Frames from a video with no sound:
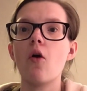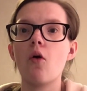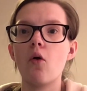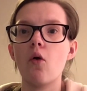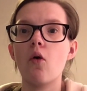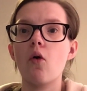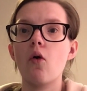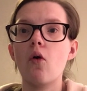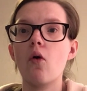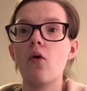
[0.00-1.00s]

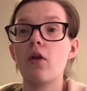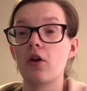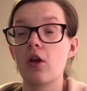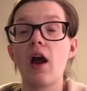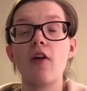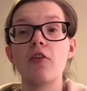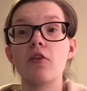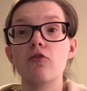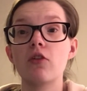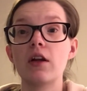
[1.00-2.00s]
or like you're having
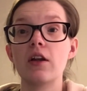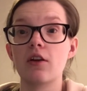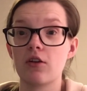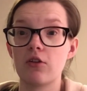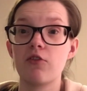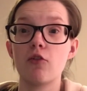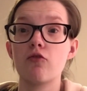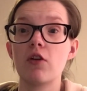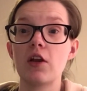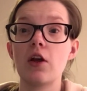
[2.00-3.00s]
you feel
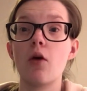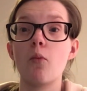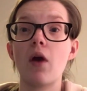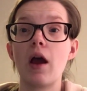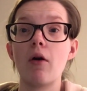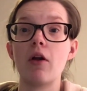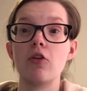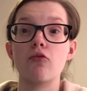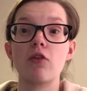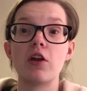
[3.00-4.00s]
really unwell and
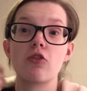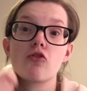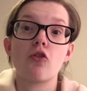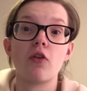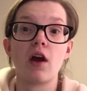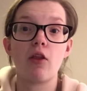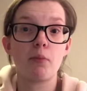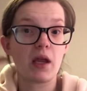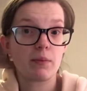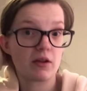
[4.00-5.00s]
you're really unsure on how the
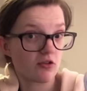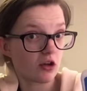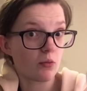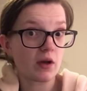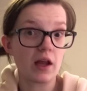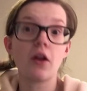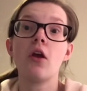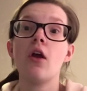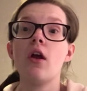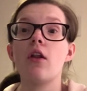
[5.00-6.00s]
baby's doing,
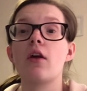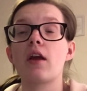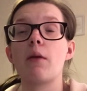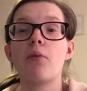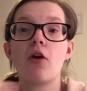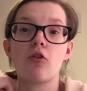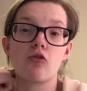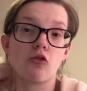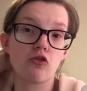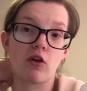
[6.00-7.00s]
like it puts
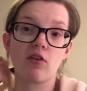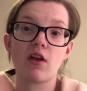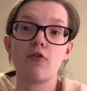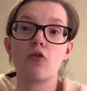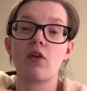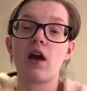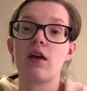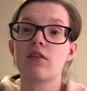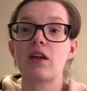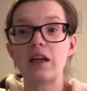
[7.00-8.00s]
your stress levels
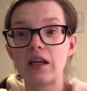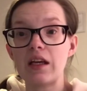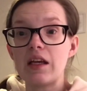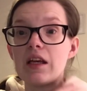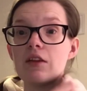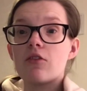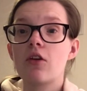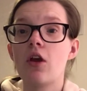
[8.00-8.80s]
at ease.